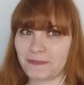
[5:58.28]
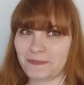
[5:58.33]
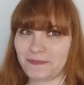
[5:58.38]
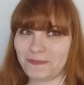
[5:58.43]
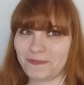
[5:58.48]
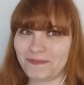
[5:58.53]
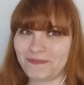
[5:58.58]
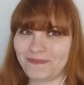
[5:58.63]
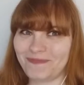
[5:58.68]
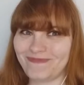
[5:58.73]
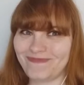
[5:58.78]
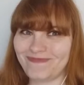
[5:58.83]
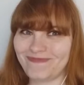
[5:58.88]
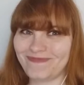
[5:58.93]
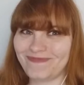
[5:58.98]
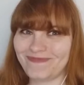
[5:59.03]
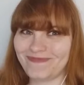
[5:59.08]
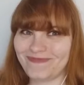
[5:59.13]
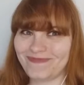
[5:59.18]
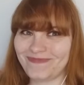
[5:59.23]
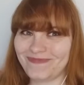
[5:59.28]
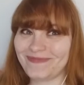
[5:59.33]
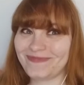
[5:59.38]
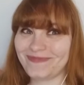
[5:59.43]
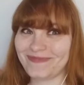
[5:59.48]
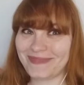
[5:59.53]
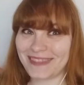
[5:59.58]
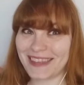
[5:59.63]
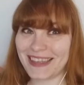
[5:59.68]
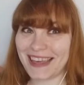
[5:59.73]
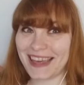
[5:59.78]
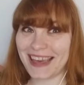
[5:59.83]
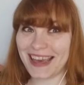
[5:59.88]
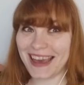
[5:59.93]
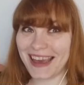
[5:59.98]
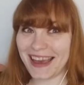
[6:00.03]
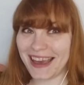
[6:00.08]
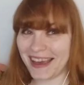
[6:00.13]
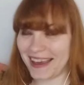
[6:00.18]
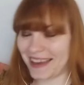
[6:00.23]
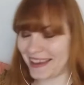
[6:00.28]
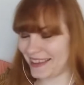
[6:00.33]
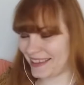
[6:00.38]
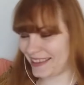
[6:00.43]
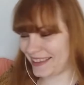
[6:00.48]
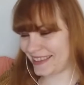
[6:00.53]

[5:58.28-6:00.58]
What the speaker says: (silent)